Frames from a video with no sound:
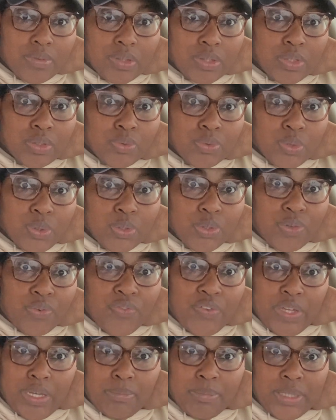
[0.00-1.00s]
the royal
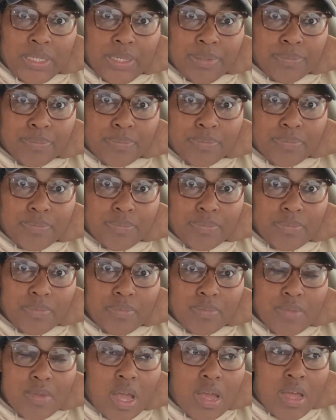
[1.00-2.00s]
family.
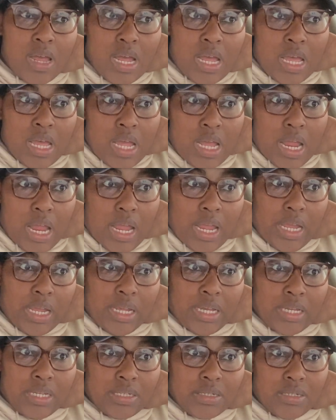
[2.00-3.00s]

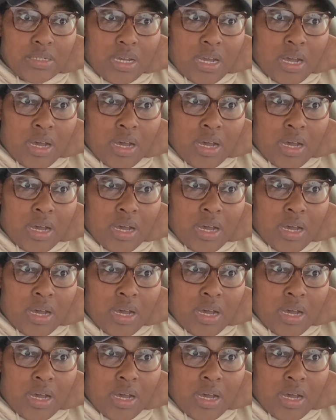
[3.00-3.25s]
And,